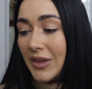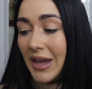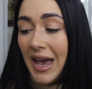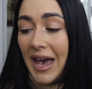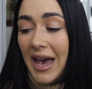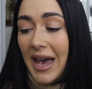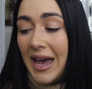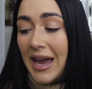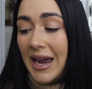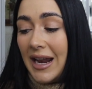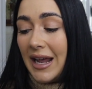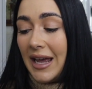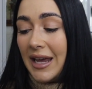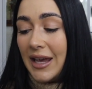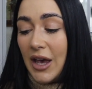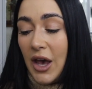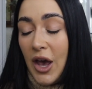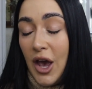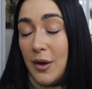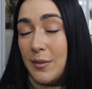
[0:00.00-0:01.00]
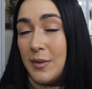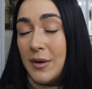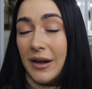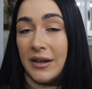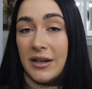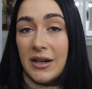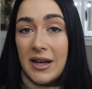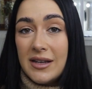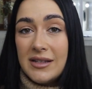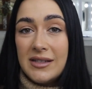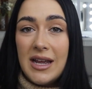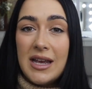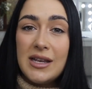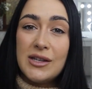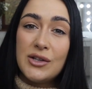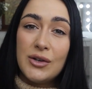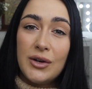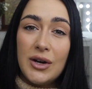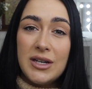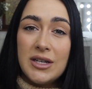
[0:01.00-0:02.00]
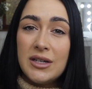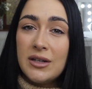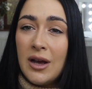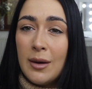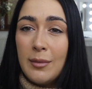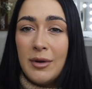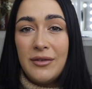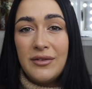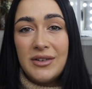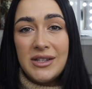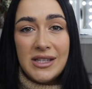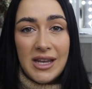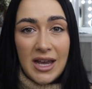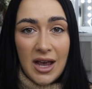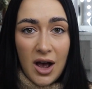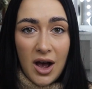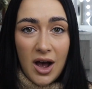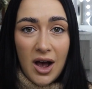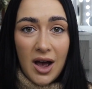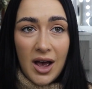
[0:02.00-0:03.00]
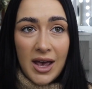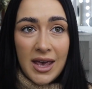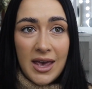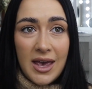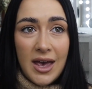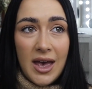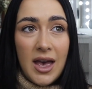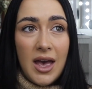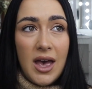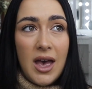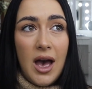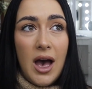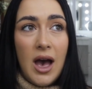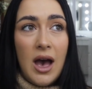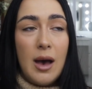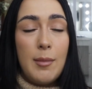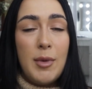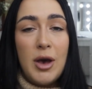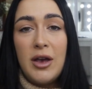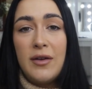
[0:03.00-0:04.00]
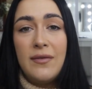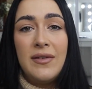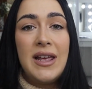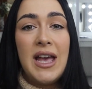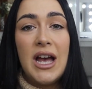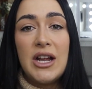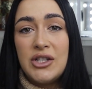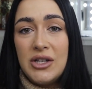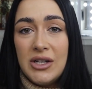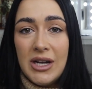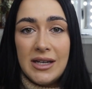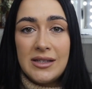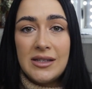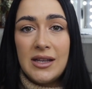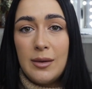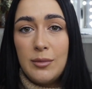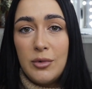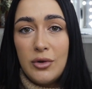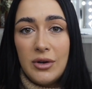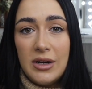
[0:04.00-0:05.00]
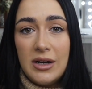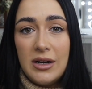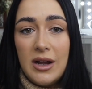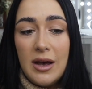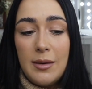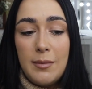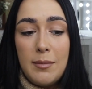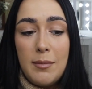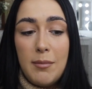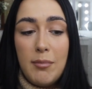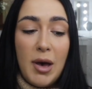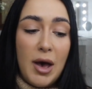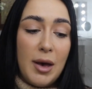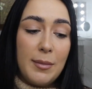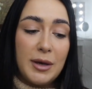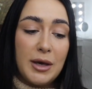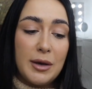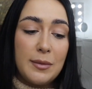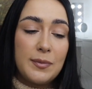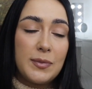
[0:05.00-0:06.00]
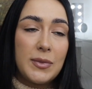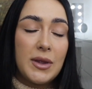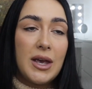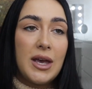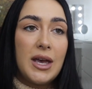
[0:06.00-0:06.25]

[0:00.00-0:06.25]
hey, like, hope you had a nice day, sorry I didn't come over and say hi, hopefully catch you next time you're in Birmingham.